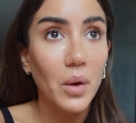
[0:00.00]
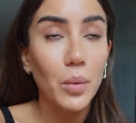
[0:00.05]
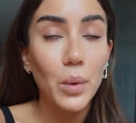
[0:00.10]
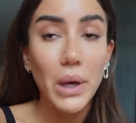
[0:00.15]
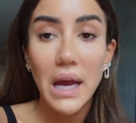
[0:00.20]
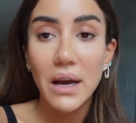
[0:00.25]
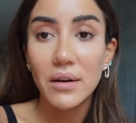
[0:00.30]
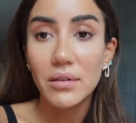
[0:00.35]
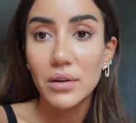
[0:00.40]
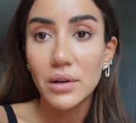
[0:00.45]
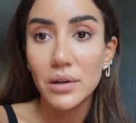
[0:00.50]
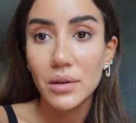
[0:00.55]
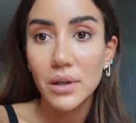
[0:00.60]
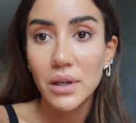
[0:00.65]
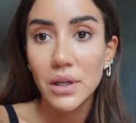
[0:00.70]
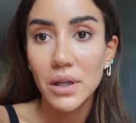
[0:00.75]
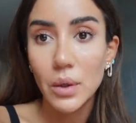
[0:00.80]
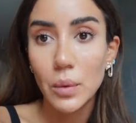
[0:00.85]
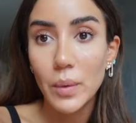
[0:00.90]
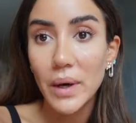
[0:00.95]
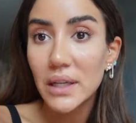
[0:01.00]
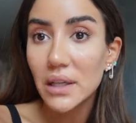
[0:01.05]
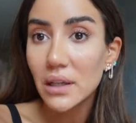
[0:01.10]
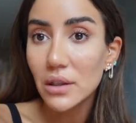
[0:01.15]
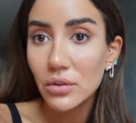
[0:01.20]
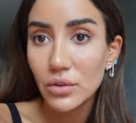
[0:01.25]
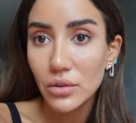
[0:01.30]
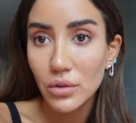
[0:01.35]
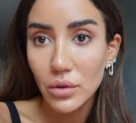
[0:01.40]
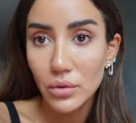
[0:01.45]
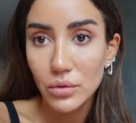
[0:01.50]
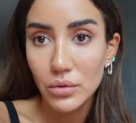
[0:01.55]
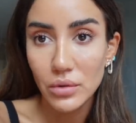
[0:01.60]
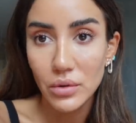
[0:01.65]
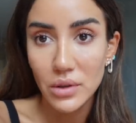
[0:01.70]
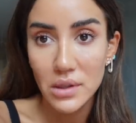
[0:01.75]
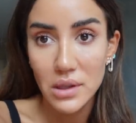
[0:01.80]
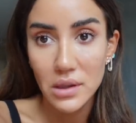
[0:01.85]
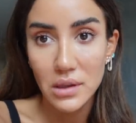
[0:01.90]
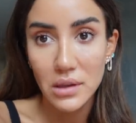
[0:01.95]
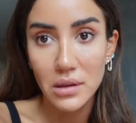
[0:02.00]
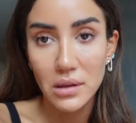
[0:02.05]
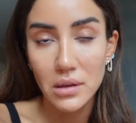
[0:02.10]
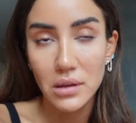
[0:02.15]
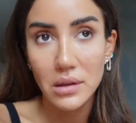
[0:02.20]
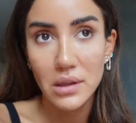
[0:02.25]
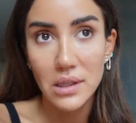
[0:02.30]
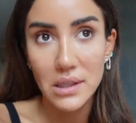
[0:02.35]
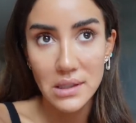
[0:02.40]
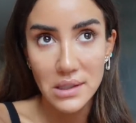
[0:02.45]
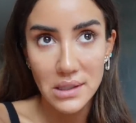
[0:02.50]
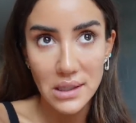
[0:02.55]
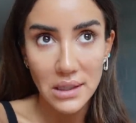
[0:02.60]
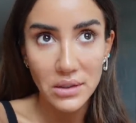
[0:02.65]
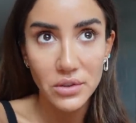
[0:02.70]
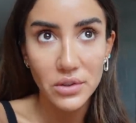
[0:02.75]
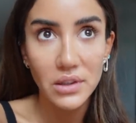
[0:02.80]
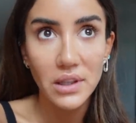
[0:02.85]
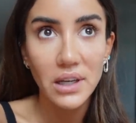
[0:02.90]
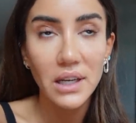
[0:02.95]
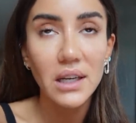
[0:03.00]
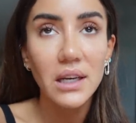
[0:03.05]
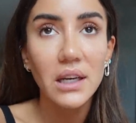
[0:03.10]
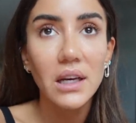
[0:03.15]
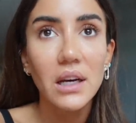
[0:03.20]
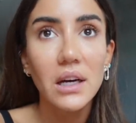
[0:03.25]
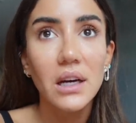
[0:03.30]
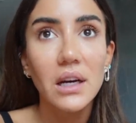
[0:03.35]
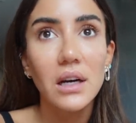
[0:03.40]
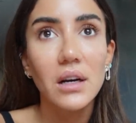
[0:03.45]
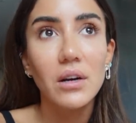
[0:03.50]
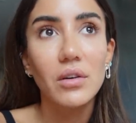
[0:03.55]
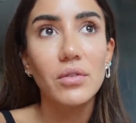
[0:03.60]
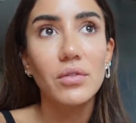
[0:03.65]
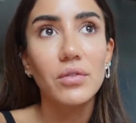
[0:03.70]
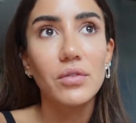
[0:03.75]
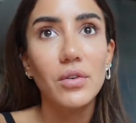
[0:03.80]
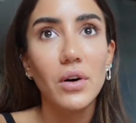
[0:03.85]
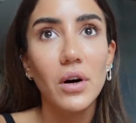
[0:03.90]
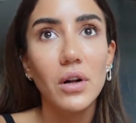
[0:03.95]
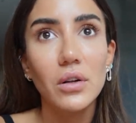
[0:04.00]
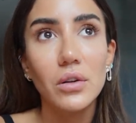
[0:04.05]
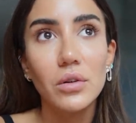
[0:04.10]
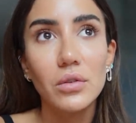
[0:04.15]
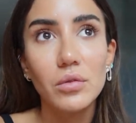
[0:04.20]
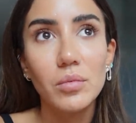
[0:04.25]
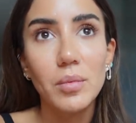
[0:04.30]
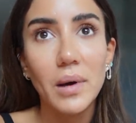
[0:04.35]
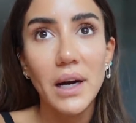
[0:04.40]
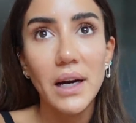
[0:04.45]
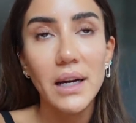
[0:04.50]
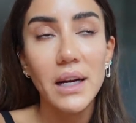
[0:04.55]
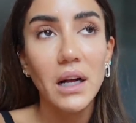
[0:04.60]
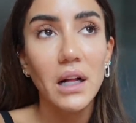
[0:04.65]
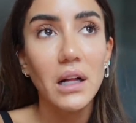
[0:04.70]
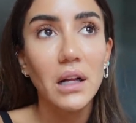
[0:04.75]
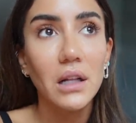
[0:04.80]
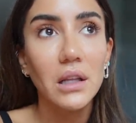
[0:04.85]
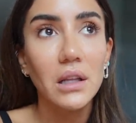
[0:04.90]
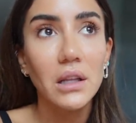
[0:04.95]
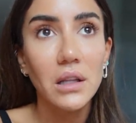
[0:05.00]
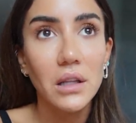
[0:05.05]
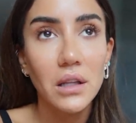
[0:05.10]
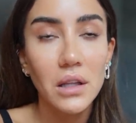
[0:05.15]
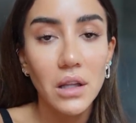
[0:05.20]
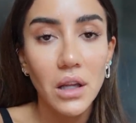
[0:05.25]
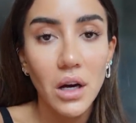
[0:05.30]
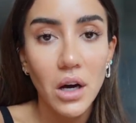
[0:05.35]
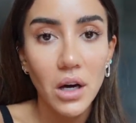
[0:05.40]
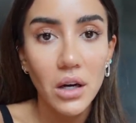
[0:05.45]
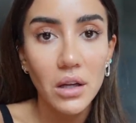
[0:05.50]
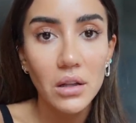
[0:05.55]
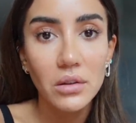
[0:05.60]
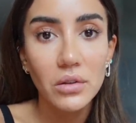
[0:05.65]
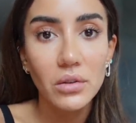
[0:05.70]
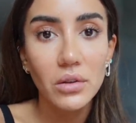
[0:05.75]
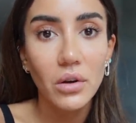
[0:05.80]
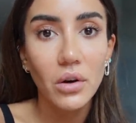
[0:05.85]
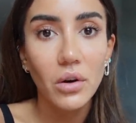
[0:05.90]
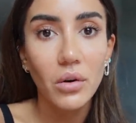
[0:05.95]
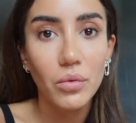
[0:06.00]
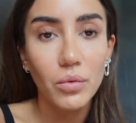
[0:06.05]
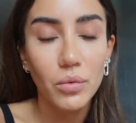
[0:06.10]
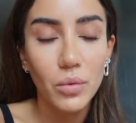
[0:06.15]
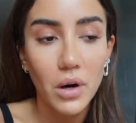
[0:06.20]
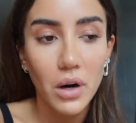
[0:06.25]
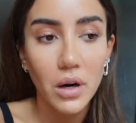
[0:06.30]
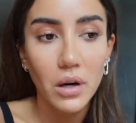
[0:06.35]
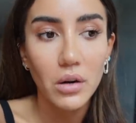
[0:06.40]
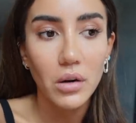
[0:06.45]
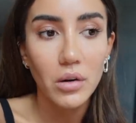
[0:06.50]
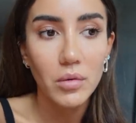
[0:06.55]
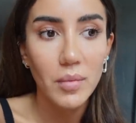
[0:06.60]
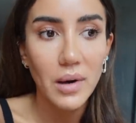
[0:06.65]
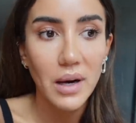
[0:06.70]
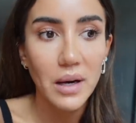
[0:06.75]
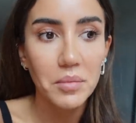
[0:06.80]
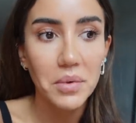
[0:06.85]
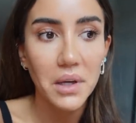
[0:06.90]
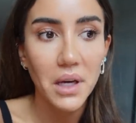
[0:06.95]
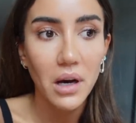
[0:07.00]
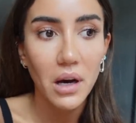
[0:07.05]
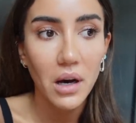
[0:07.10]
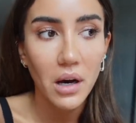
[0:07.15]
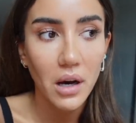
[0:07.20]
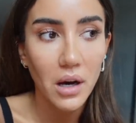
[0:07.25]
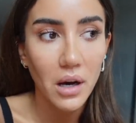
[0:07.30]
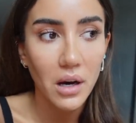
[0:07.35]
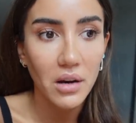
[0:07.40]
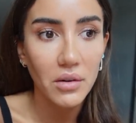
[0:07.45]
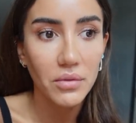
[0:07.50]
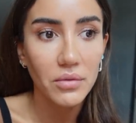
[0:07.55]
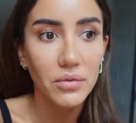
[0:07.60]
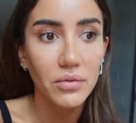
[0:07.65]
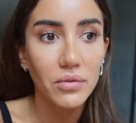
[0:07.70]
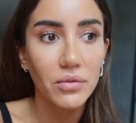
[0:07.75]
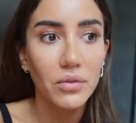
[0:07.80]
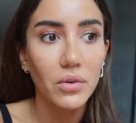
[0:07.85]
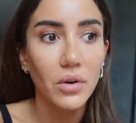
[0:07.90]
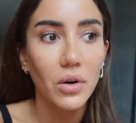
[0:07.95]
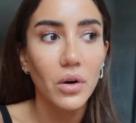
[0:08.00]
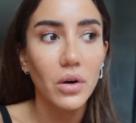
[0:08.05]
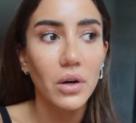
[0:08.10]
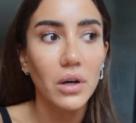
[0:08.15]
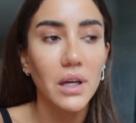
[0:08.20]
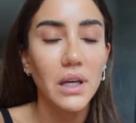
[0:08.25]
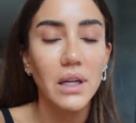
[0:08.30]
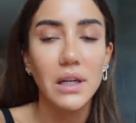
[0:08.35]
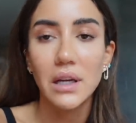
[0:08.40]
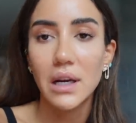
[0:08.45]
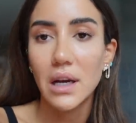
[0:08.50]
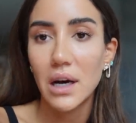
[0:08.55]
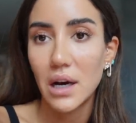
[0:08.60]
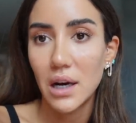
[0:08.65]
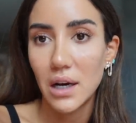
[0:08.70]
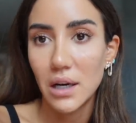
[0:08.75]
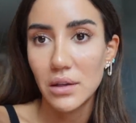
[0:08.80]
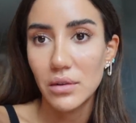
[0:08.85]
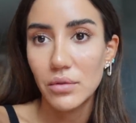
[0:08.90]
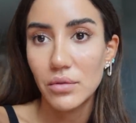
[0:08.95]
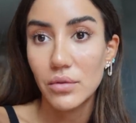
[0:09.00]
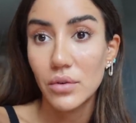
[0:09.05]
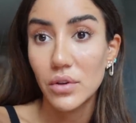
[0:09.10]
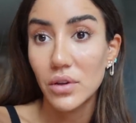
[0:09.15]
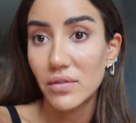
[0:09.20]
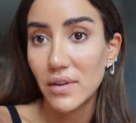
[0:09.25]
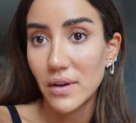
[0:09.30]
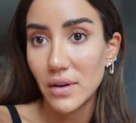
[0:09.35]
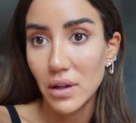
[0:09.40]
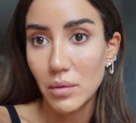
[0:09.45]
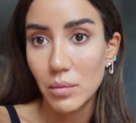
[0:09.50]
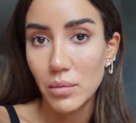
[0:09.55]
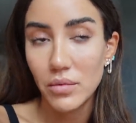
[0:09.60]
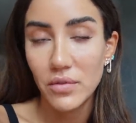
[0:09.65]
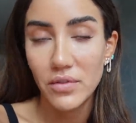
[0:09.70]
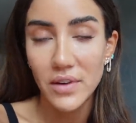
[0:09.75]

we have a wedding to go to on this Saturday, followed by a lot of work on my behalf in Cannes for the film